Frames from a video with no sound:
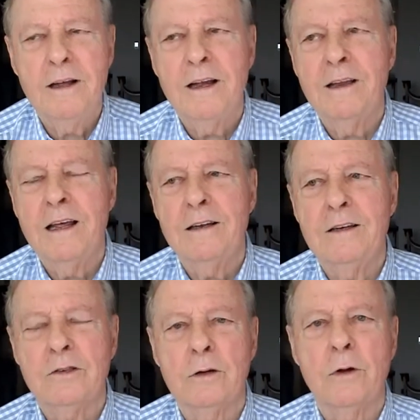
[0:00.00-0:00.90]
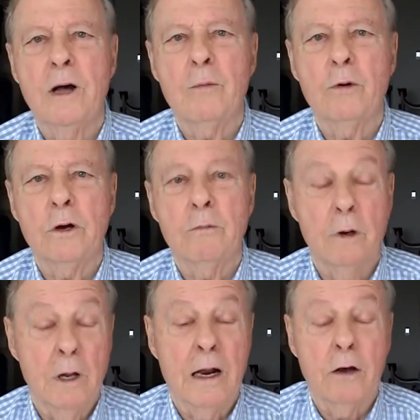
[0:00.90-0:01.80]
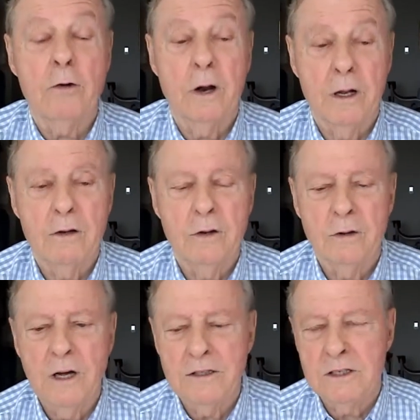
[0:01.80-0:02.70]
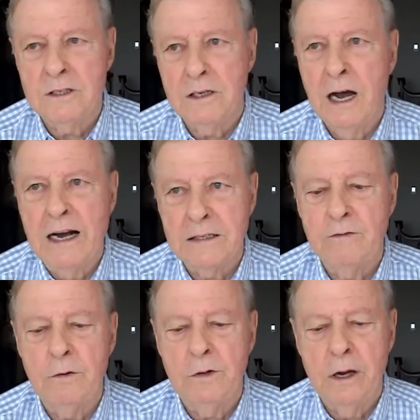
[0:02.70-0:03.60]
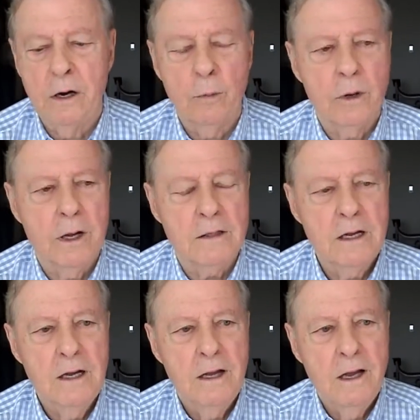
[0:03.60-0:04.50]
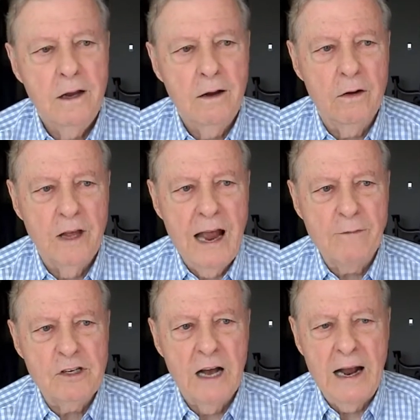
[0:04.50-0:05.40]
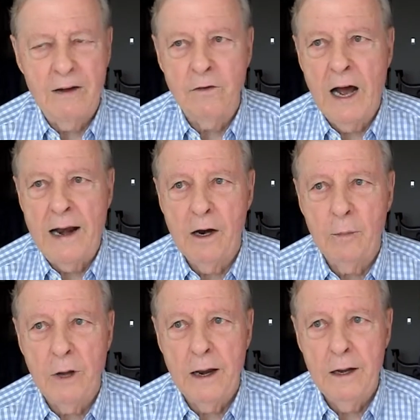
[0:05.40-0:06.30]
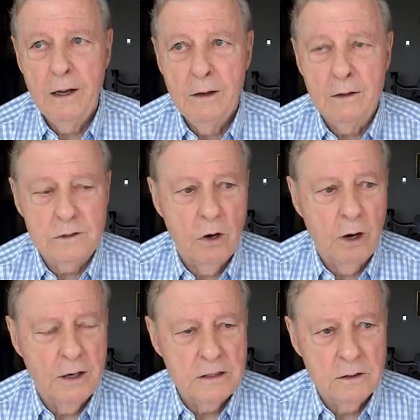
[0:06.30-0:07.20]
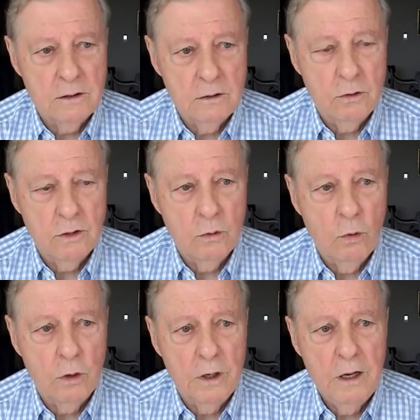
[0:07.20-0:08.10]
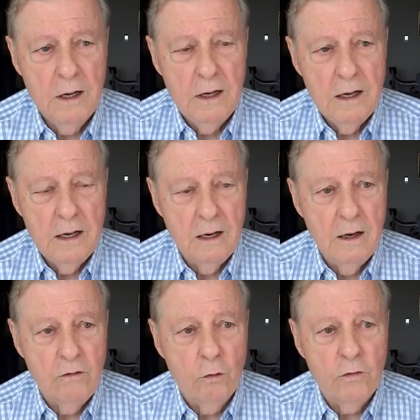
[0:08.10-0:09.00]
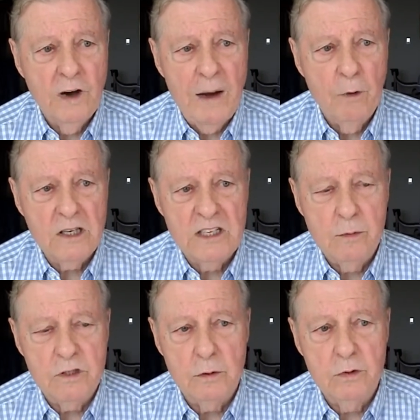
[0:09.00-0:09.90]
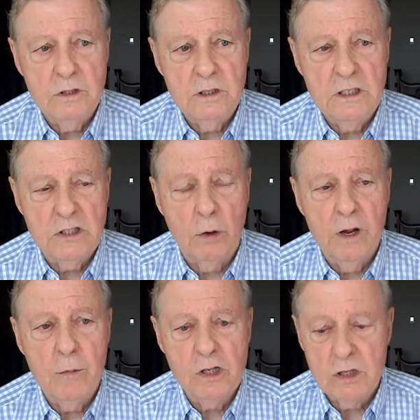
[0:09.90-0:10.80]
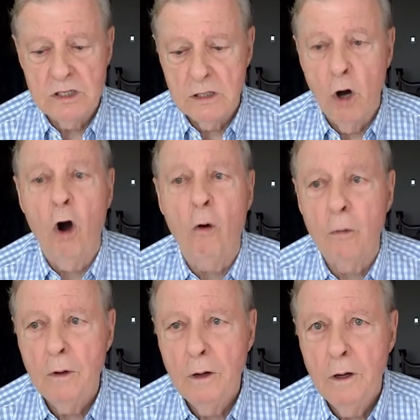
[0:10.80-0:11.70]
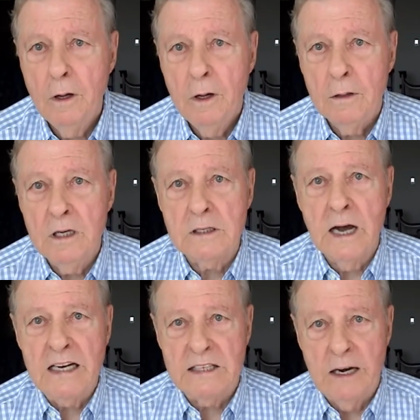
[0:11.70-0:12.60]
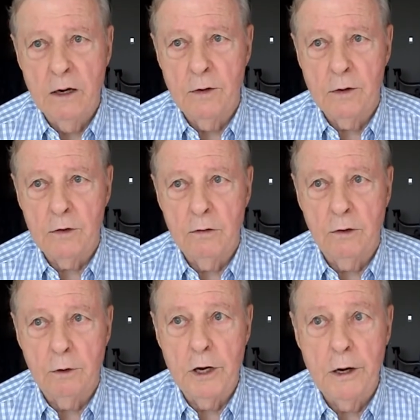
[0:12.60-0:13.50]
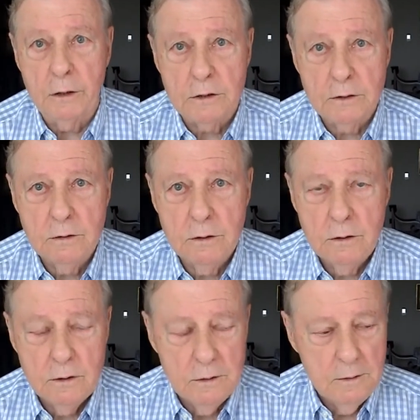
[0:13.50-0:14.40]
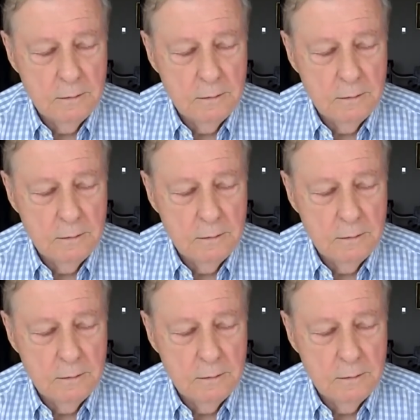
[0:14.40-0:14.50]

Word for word: And they deserve a lot more, a lot of credit too, not just the guys that flew the airplane. You know, the average guy could fly an airplane with targets in, during the war. In, in four or five months, he was through his, his 30 missions and home. Mm-hmm. These guys stayed over there for two or three years. Mm-hmm